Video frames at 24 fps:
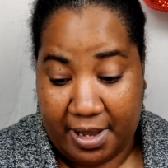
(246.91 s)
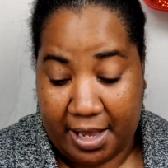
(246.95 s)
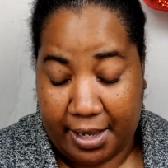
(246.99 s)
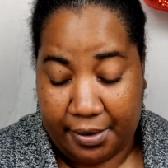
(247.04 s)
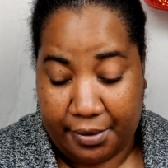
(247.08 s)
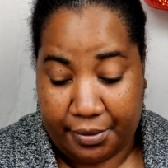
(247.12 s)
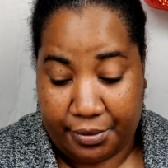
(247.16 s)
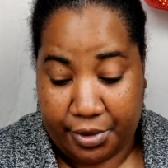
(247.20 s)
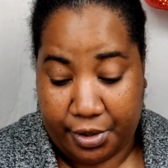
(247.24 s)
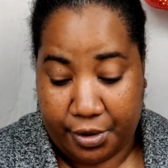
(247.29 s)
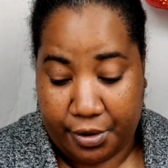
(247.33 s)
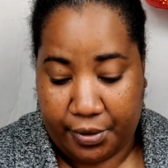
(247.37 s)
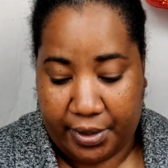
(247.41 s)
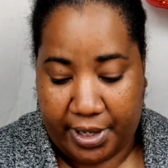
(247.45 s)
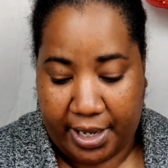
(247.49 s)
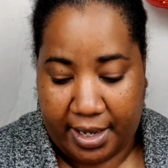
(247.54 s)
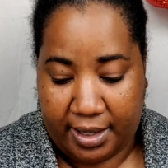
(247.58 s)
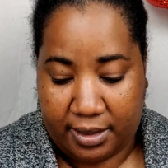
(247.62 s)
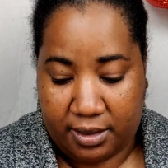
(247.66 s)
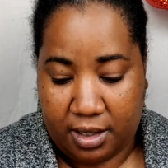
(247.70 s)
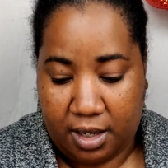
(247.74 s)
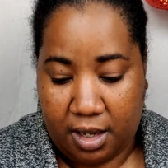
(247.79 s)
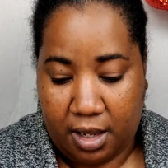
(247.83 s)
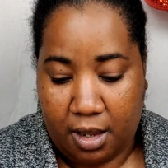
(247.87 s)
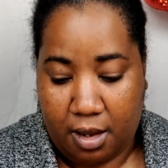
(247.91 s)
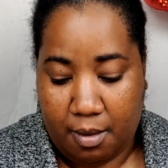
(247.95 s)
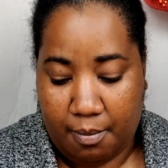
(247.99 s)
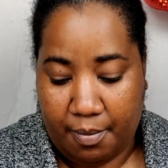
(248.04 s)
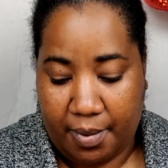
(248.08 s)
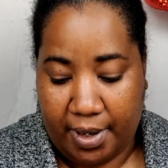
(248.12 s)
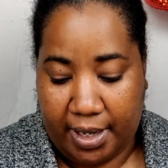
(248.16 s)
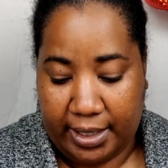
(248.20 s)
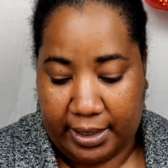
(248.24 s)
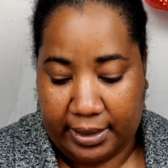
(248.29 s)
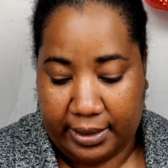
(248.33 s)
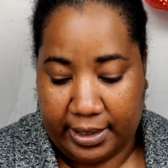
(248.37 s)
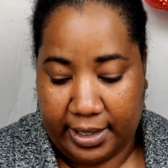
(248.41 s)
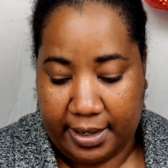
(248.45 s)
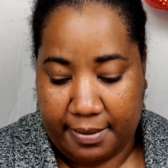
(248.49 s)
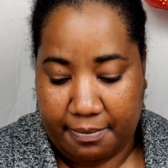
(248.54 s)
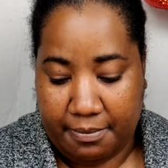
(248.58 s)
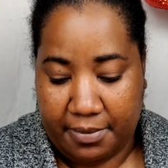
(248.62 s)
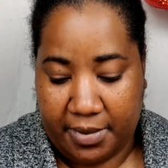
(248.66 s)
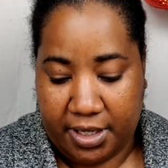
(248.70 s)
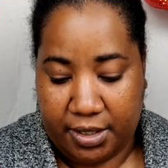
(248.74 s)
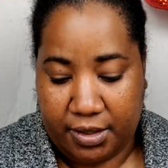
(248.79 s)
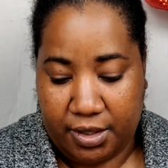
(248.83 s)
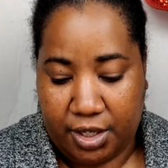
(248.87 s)
I don't know yet, but let
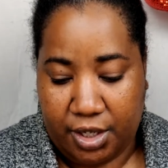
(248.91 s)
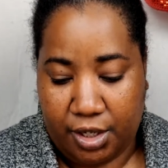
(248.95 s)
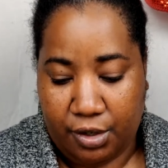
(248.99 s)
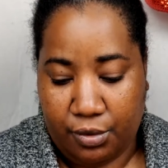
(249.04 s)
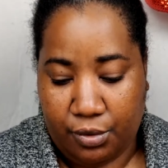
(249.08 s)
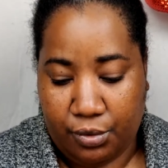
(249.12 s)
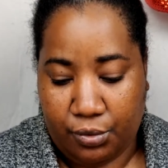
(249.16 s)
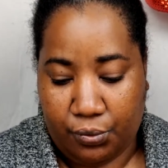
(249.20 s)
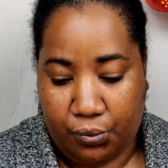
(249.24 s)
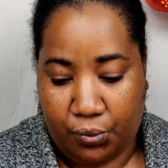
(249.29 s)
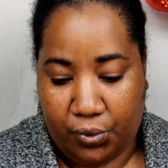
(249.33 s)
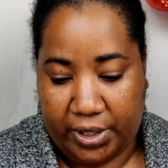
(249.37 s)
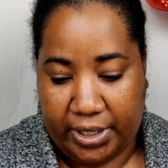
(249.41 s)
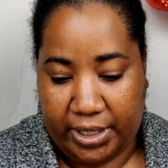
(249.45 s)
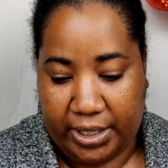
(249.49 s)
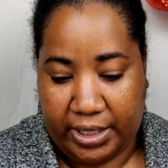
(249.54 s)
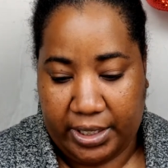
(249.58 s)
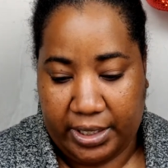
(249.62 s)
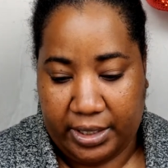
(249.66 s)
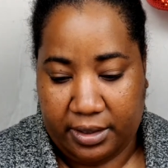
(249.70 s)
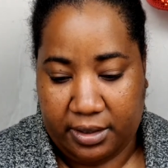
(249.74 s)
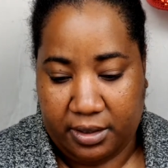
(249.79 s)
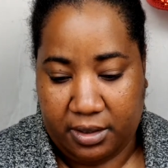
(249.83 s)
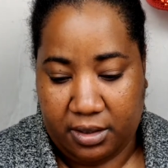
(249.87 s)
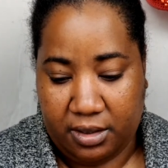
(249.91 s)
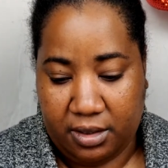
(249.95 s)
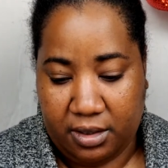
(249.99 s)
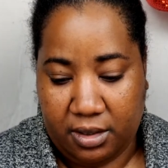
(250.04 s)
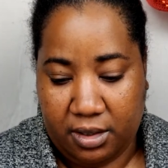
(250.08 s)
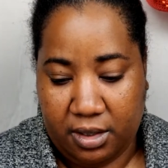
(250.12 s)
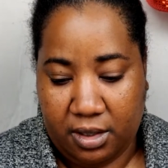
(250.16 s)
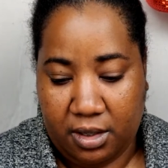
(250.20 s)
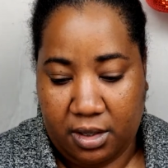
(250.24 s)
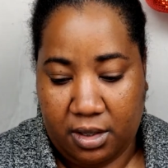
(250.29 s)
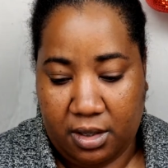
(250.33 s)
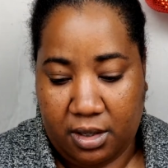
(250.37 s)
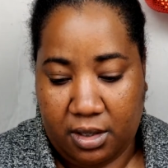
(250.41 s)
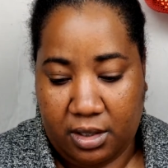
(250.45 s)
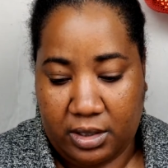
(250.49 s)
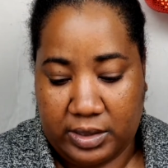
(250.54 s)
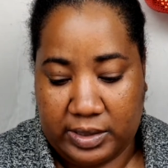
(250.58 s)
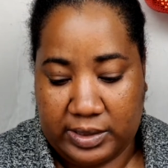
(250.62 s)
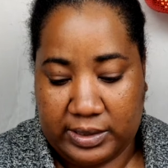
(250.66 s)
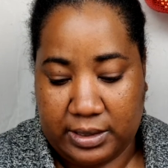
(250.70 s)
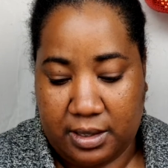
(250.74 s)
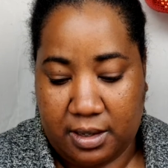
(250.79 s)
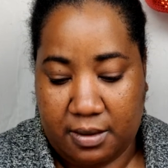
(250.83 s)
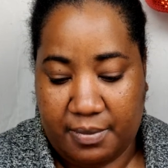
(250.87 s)
me read
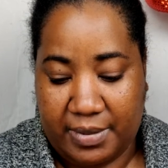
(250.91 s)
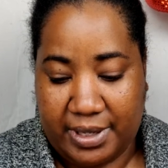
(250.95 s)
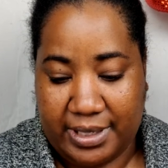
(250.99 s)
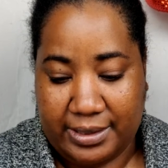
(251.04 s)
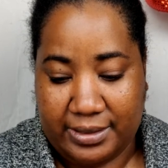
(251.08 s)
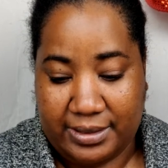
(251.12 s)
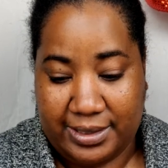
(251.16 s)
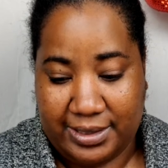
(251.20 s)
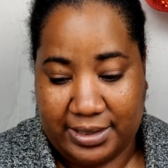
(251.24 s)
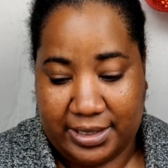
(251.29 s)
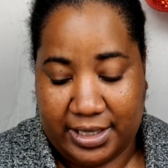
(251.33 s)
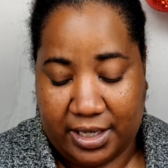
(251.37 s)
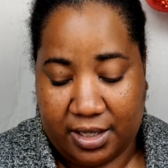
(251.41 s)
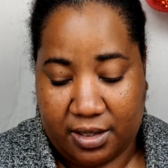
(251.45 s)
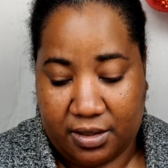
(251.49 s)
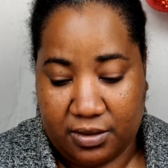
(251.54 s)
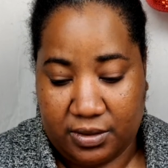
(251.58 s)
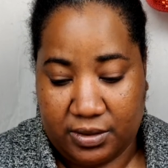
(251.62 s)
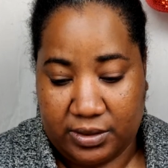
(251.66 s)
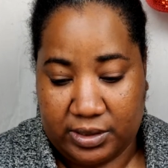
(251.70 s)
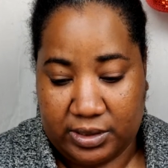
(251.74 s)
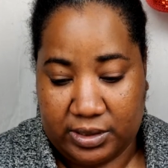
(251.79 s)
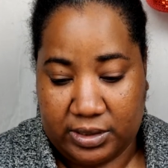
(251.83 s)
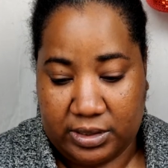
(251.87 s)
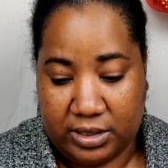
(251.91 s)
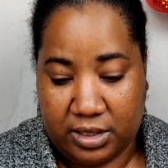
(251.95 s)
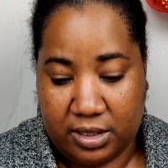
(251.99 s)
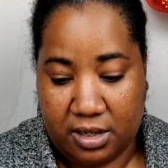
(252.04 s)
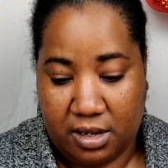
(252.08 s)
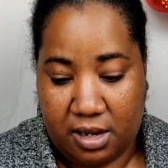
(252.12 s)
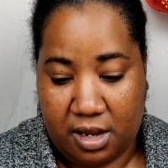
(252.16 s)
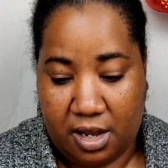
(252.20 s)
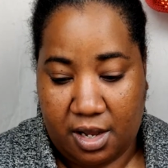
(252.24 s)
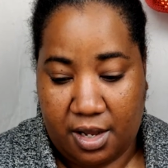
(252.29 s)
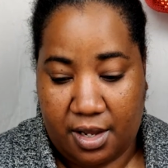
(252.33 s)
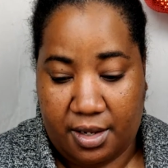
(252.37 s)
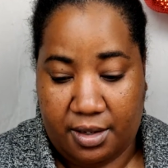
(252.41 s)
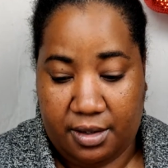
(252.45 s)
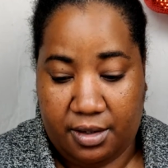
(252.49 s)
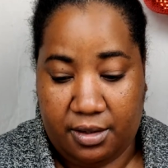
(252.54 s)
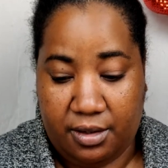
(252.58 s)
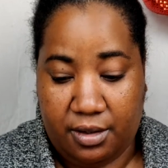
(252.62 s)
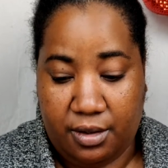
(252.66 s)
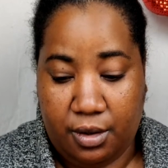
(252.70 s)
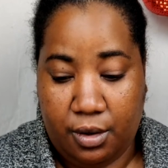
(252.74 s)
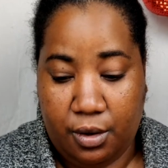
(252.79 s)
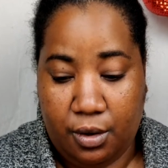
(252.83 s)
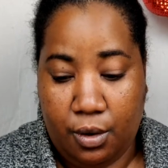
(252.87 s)
some details on
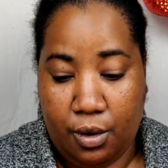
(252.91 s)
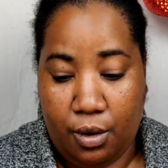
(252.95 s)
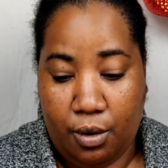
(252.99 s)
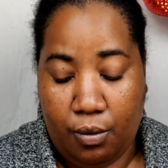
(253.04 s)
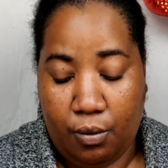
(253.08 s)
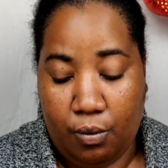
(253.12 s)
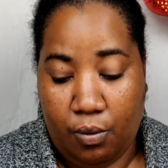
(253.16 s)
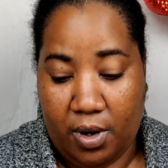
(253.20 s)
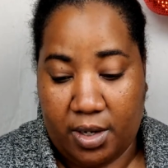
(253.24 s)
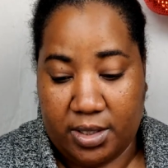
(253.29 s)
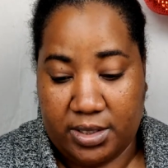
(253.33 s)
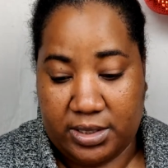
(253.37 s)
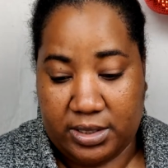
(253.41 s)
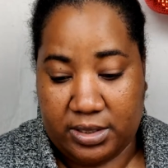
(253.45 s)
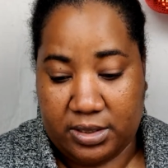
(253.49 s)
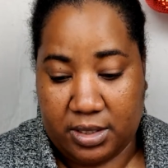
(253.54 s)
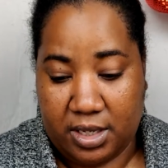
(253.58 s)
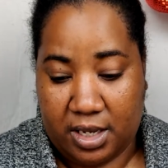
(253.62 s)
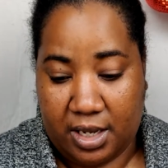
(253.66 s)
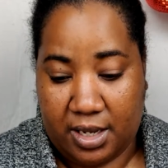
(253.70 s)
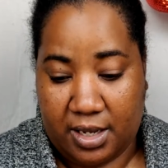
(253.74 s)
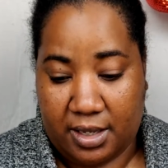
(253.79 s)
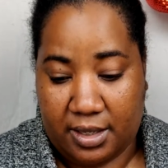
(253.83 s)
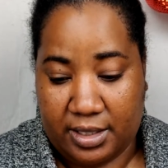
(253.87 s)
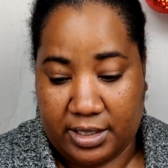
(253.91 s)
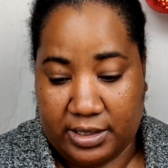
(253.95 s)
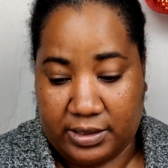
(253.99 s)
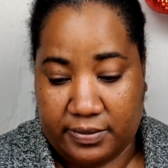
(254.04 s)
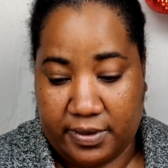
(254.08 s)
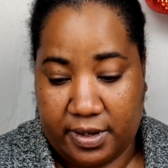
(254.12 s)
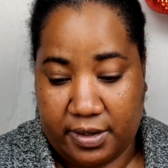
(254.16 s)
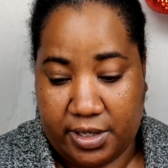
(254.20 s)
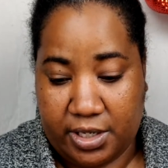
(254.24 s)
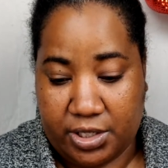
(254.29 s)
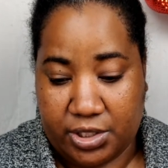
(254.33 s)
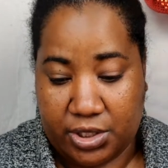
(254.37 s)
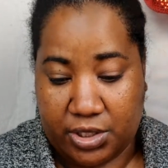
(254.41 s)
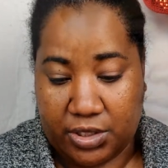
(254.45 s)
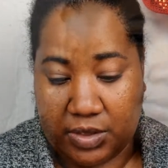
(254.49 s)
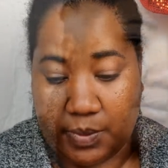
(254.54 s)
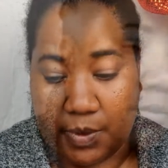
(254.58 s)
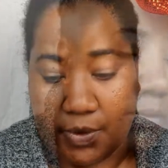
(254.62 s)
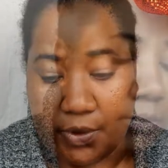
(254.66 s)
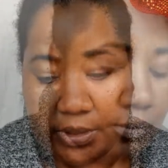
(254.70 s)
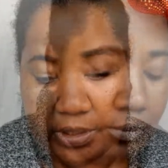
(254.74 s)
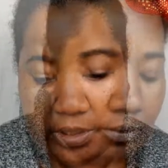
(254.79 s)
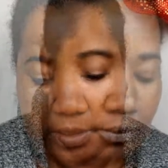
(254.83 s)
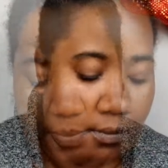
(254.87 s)
what this foundation is
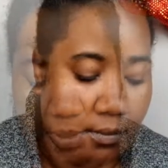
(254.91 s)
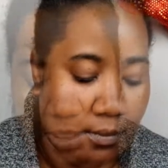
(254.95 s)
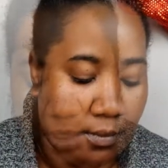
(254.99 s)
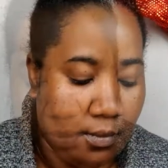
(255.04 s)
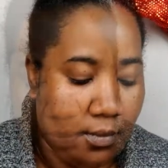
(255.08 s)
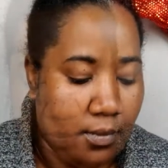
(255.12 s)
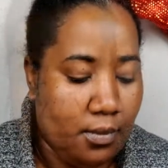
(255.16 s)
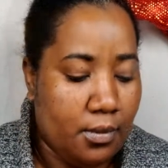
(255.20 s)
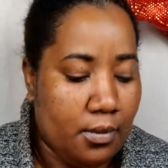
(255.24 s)
supposed to be.